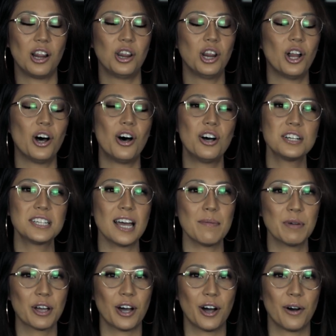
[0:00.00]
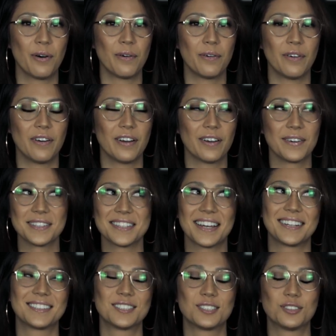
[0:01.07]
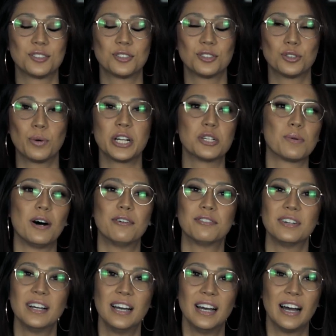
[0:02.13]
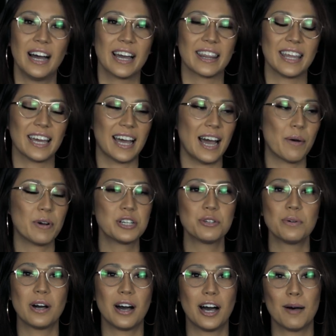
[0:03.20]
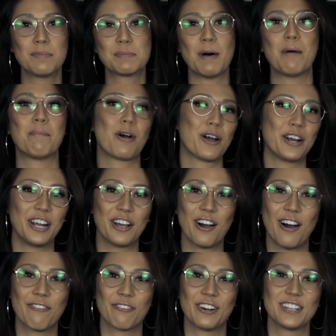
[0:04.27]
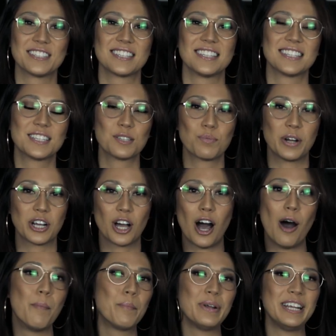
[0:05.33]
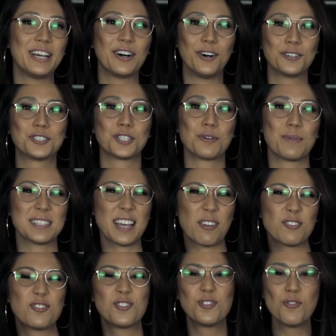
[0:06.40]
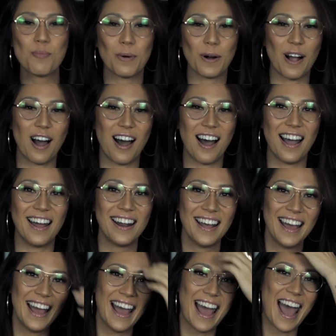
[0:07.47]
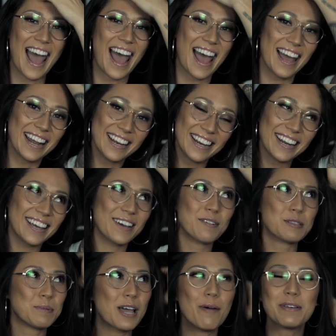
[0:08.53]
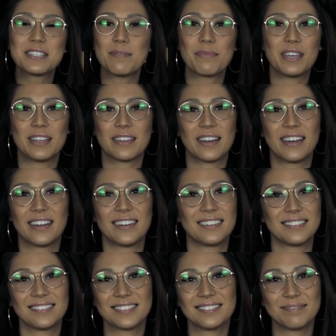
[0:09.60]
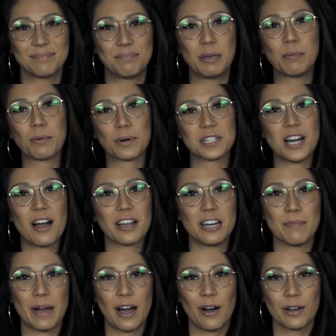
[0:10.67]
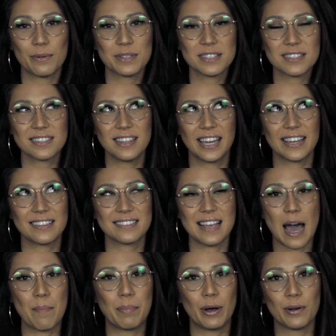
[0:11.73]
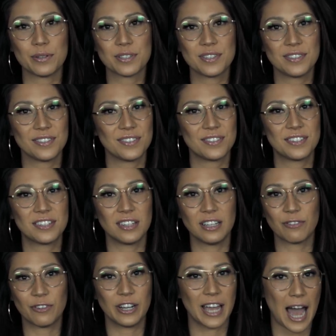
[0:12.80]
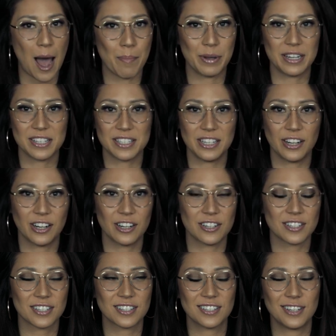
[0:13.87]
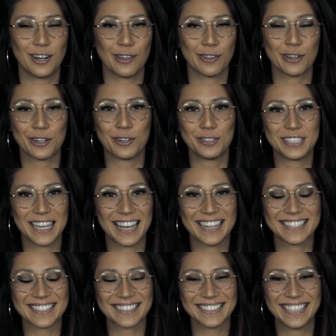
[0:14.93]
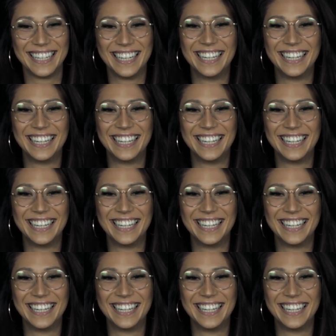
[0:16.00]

A long time ago, it was 2012, I think, I went to a HubSpot marketing conference, and this is when company culture was super hot, and it was becoming something that people were talking about. It was like Zappos' delivering happiness years, the good old days.